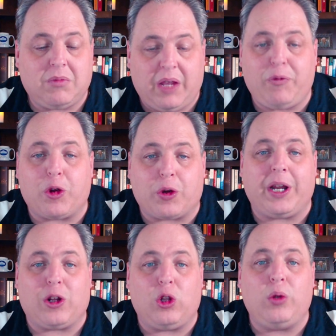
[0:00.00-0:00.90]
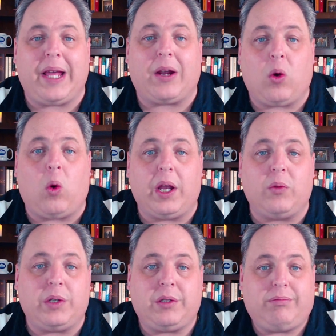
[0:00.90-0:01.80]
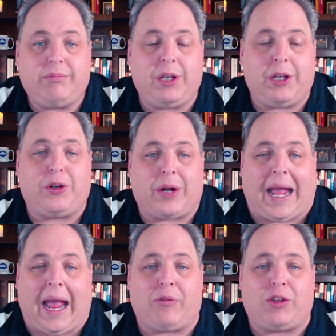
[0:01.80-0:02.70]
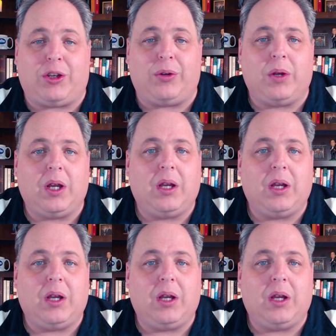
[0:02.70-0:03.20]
if you're going to include that coin, which you're going to have to,